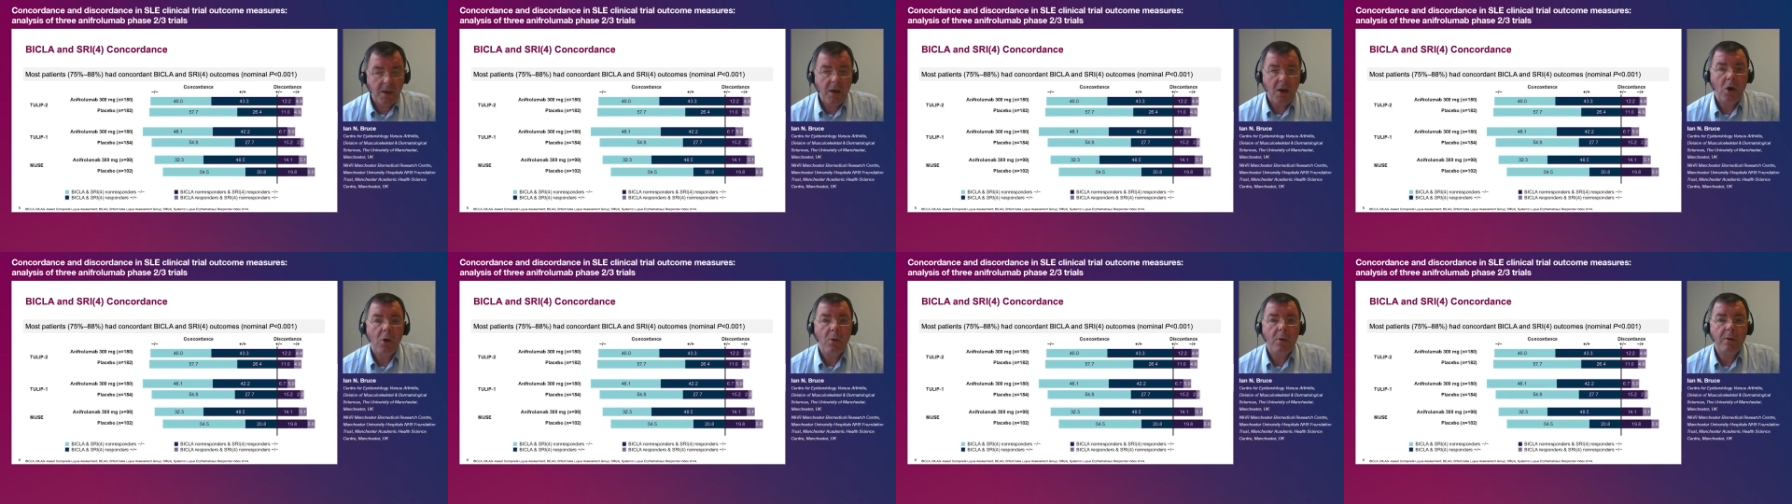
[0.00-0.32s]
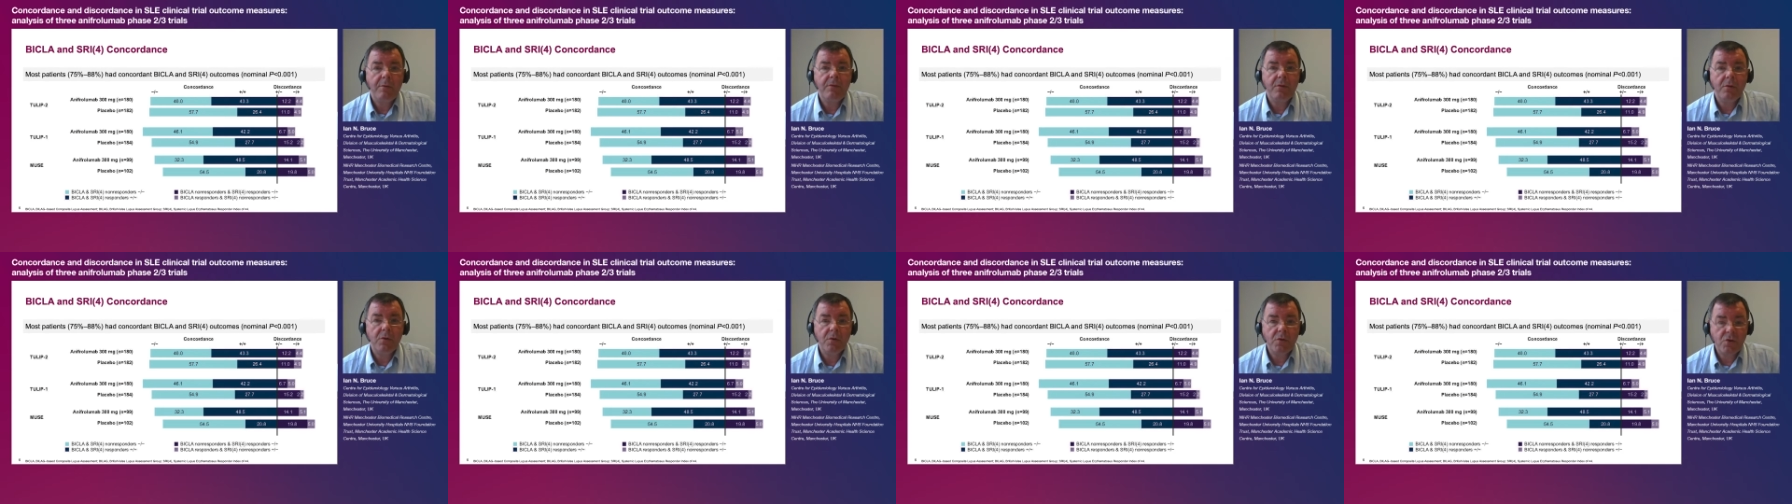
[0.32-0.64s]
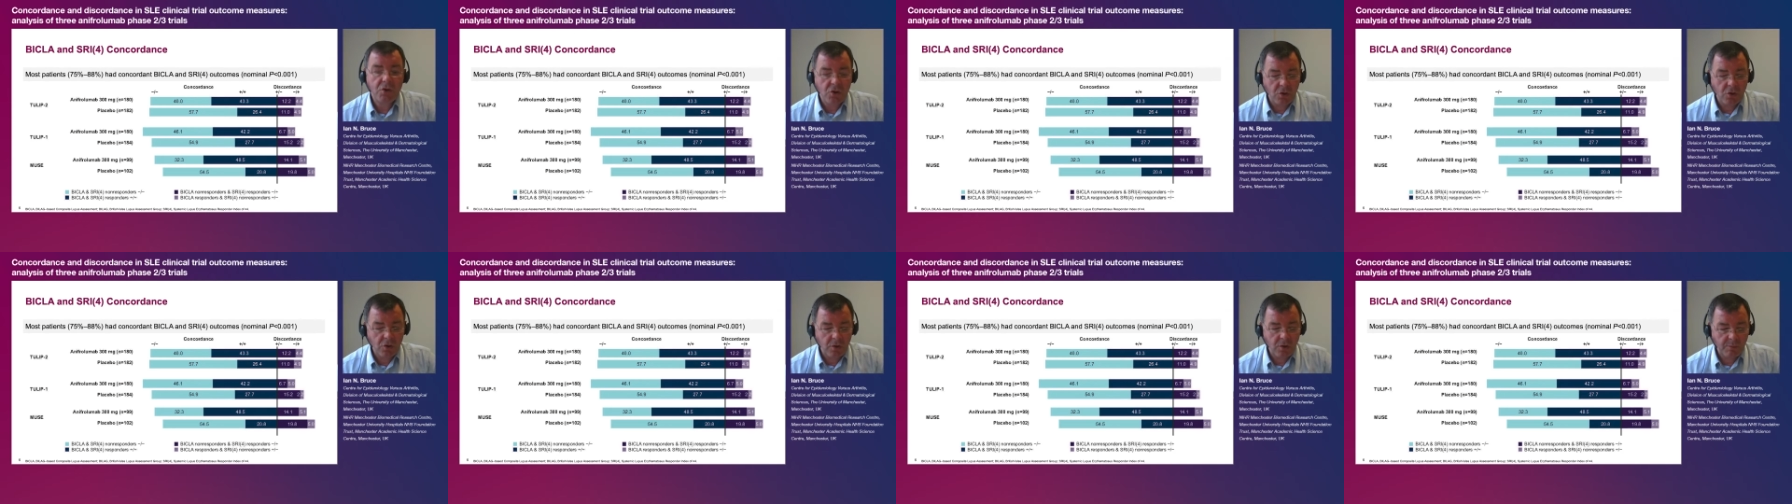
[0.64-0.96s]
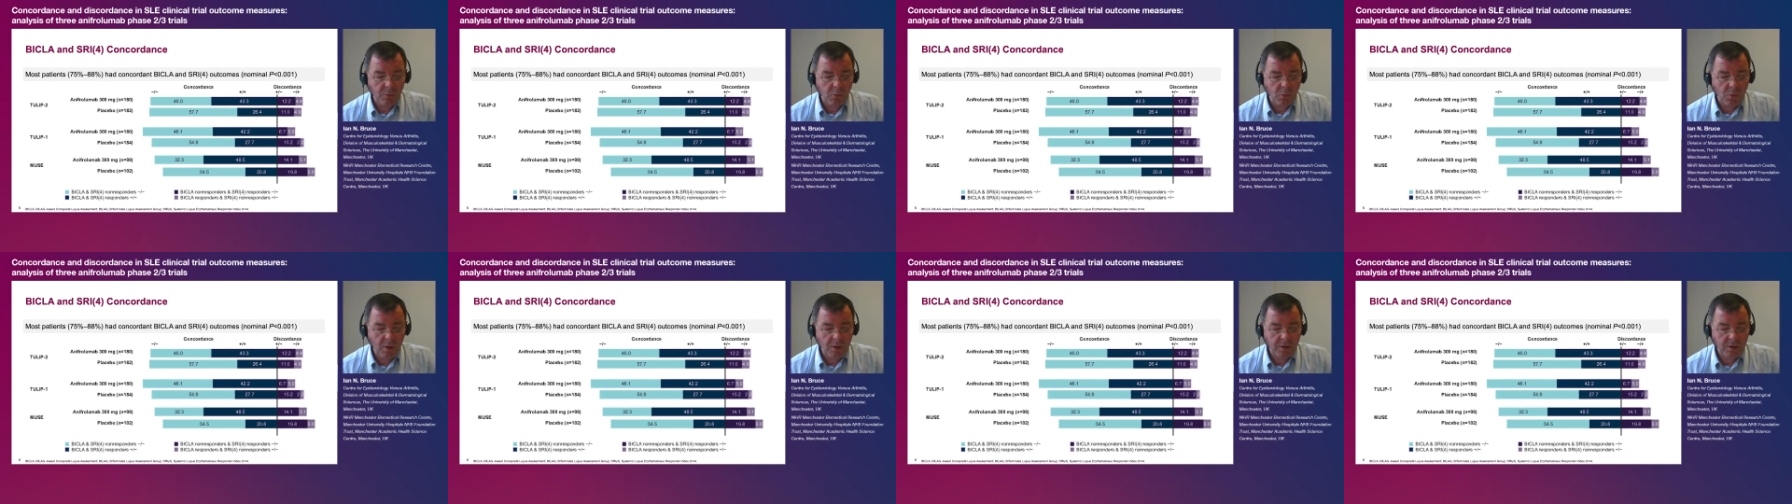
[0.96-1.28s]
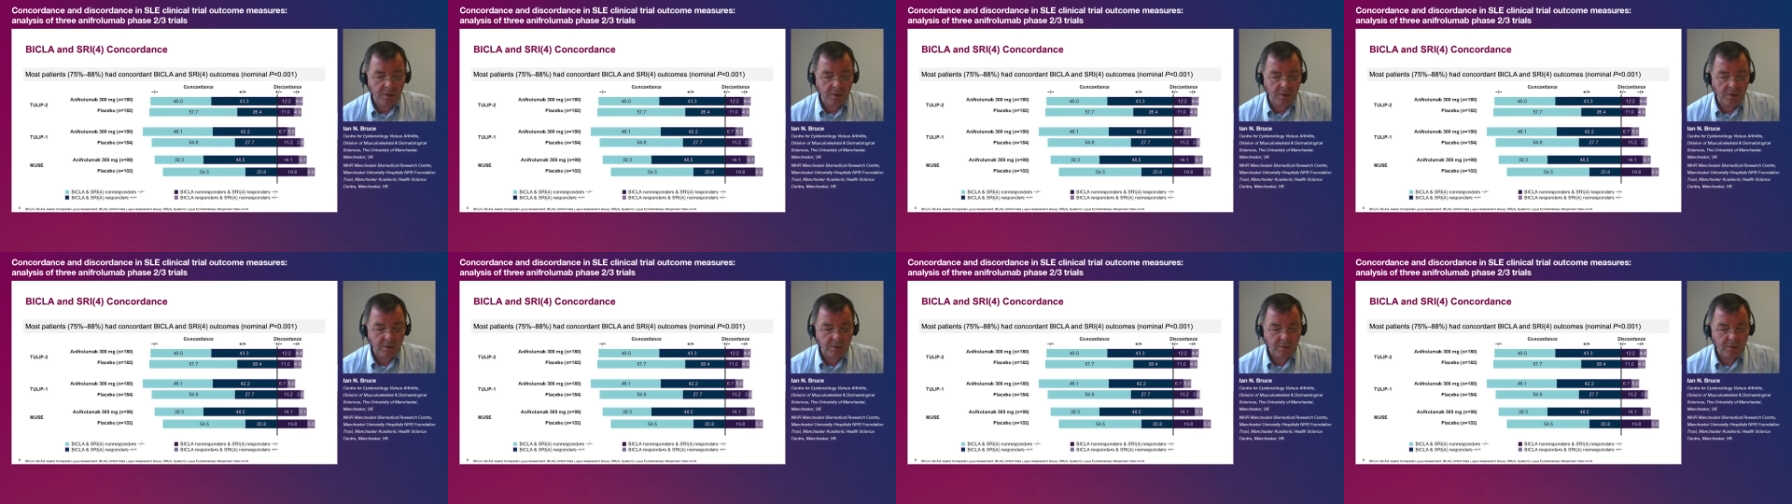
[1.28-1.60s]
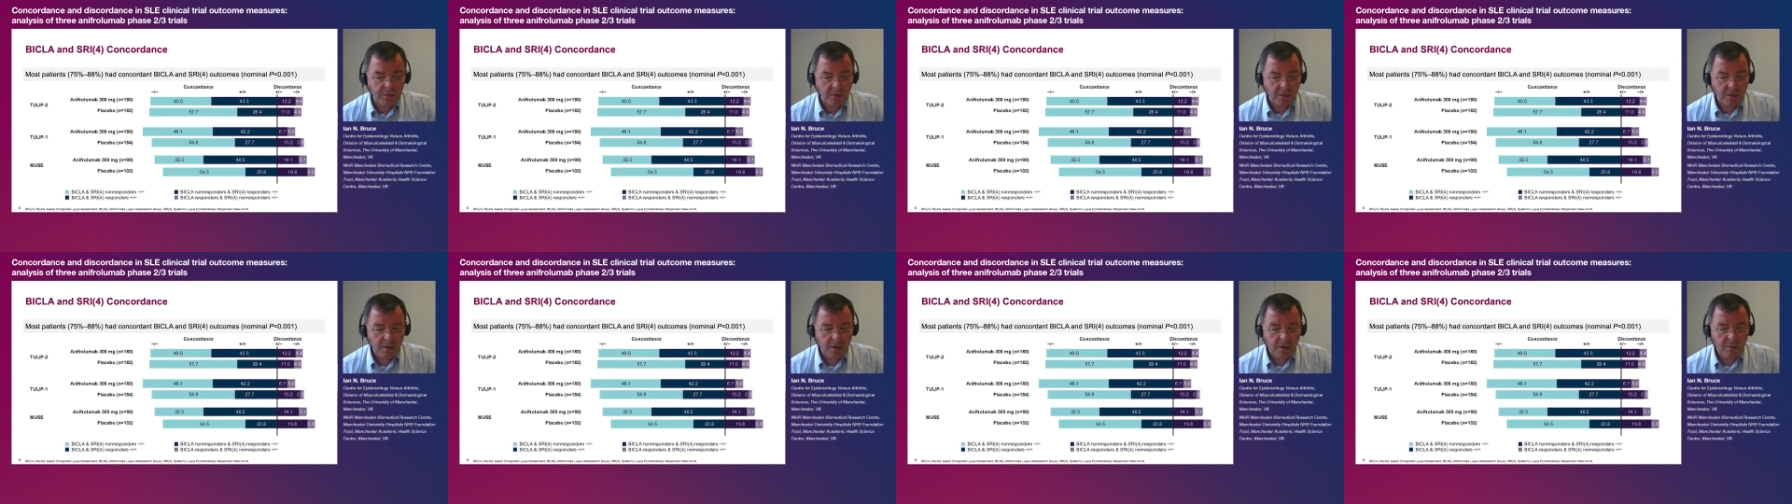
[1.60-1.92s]
However, in TULIP-1,
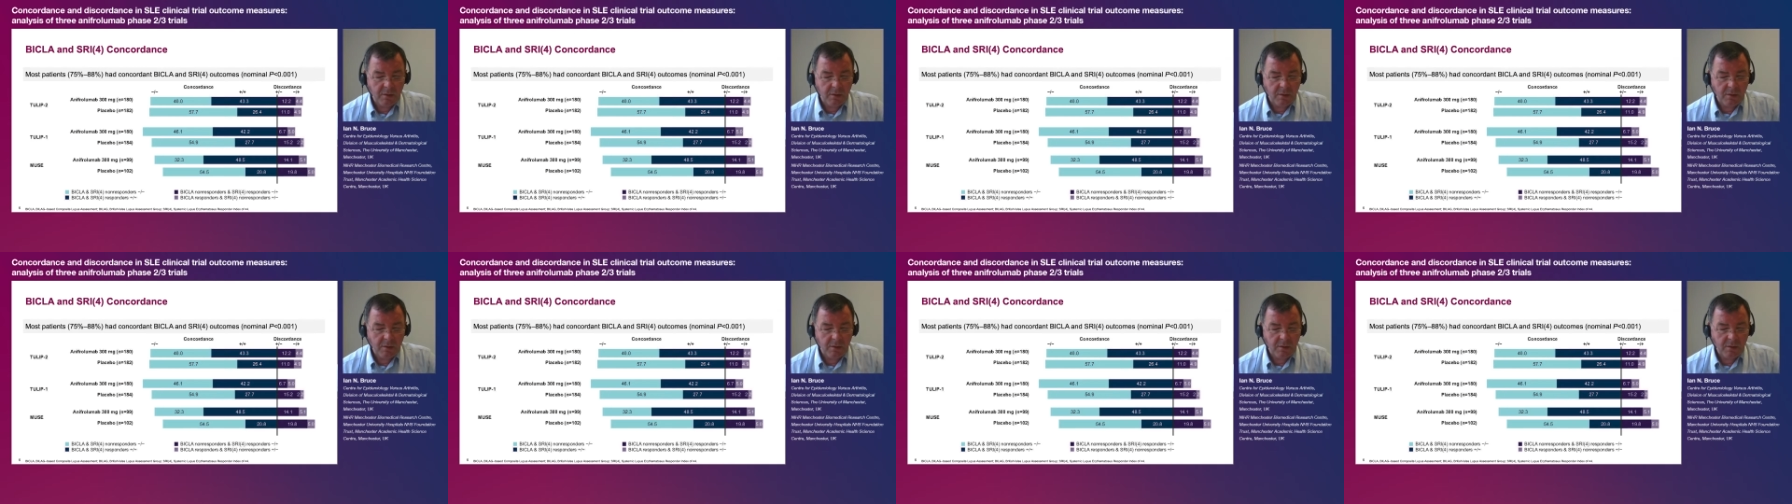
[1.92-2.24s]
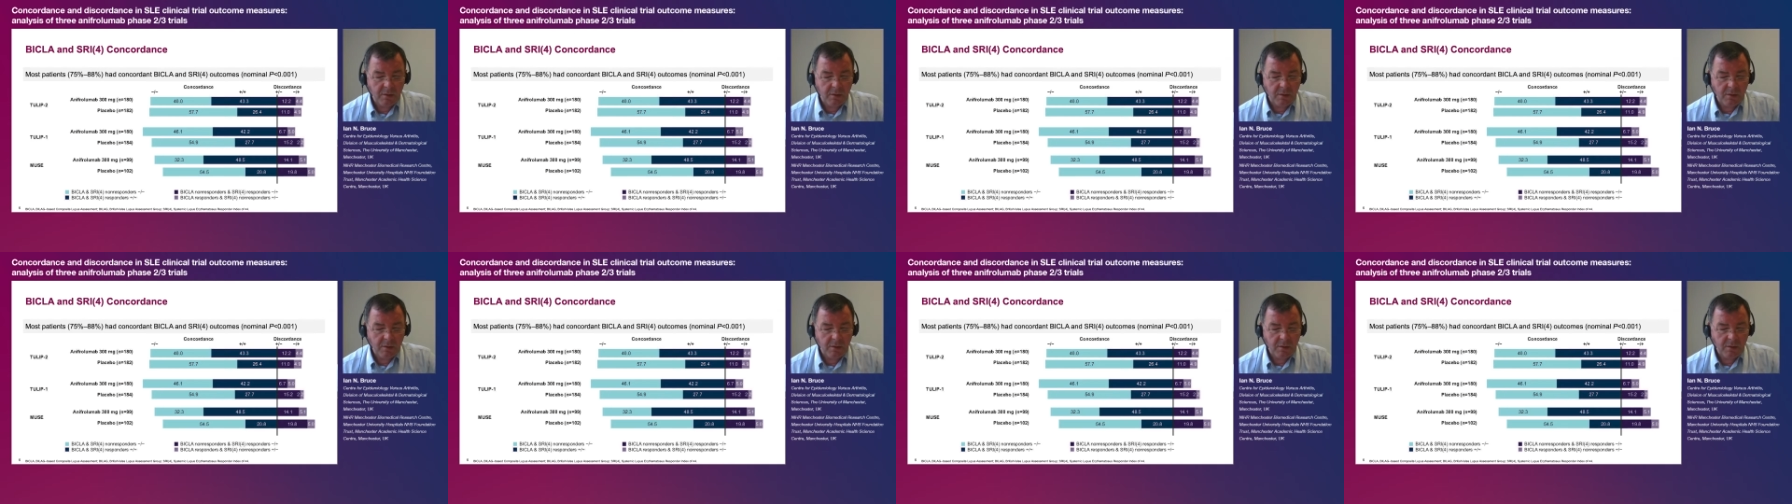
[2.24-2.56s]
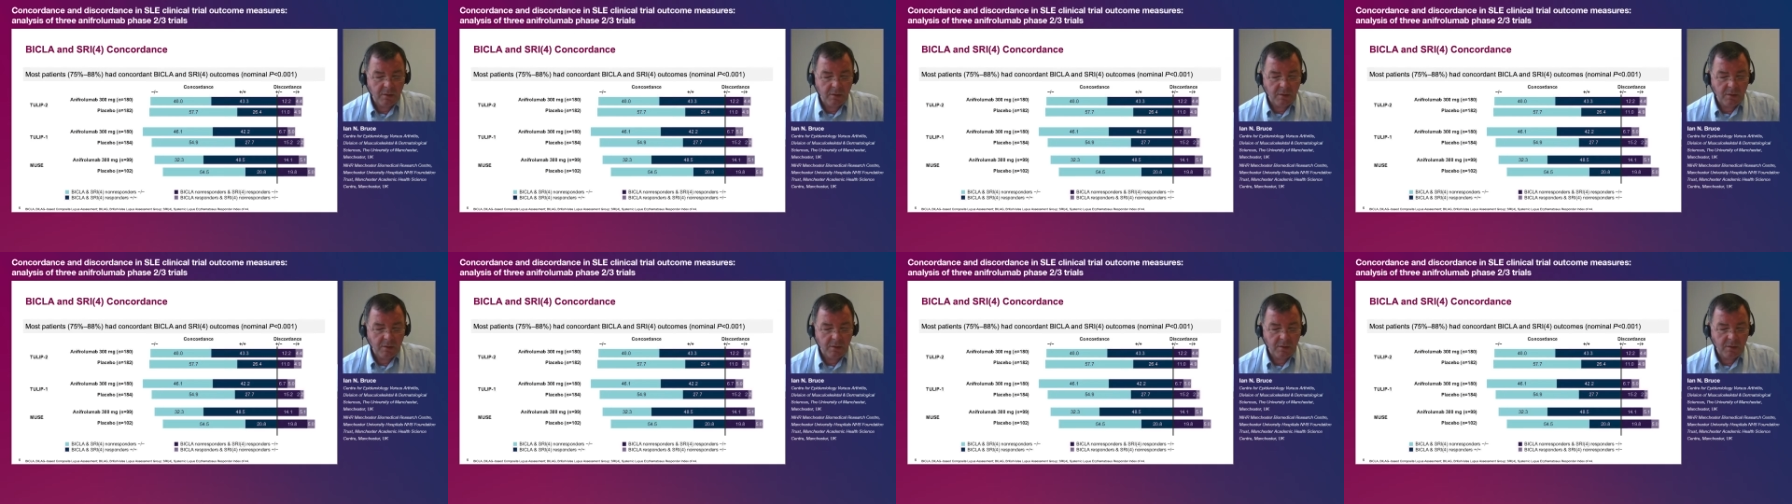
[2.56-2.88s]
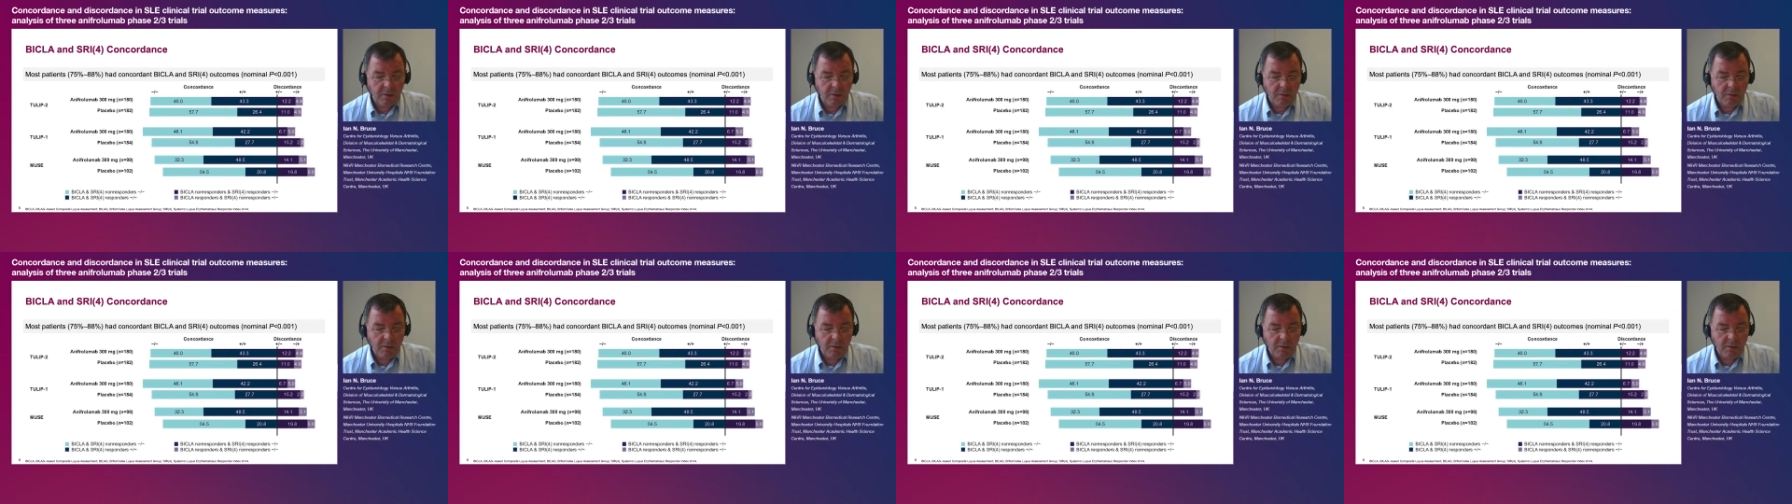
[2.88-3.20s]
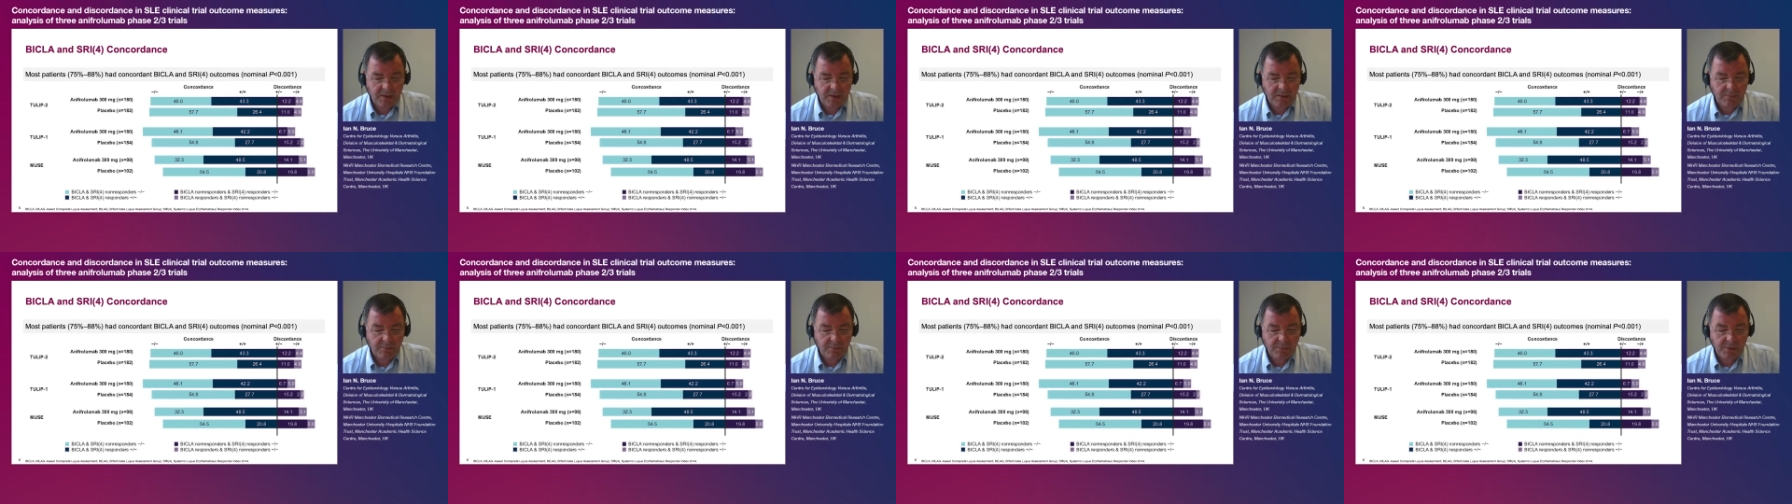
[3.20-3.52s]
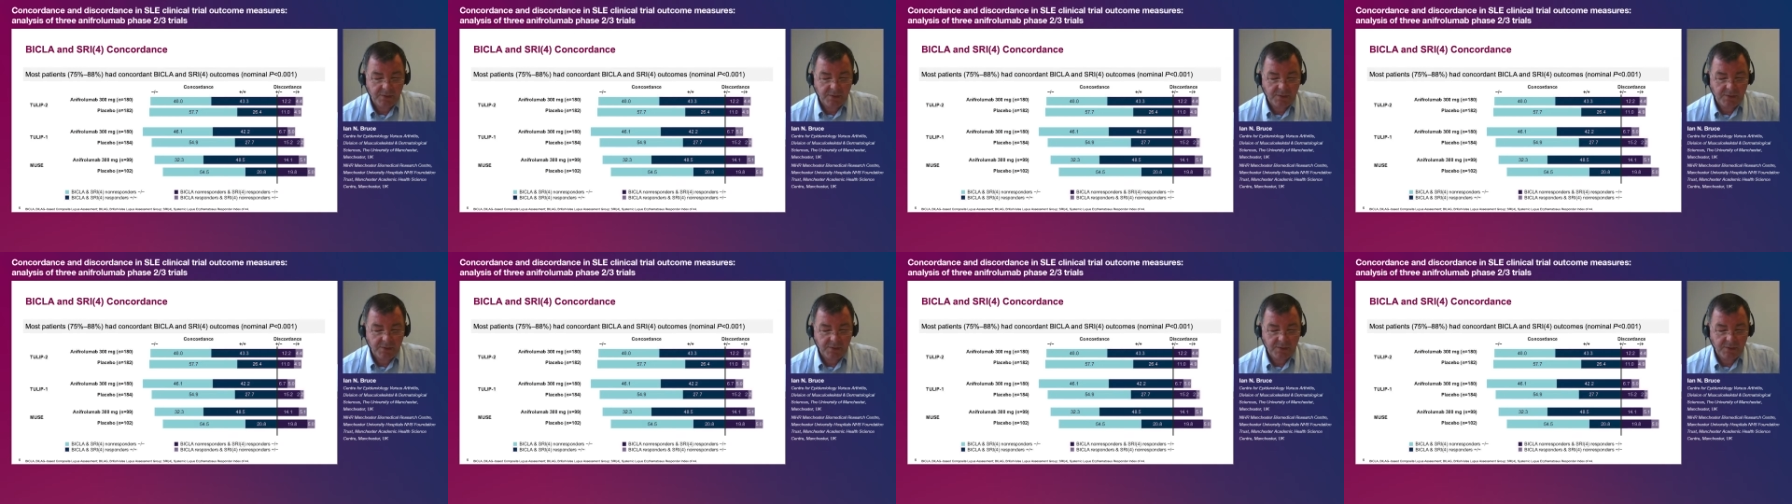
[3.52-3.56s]
more patients receiving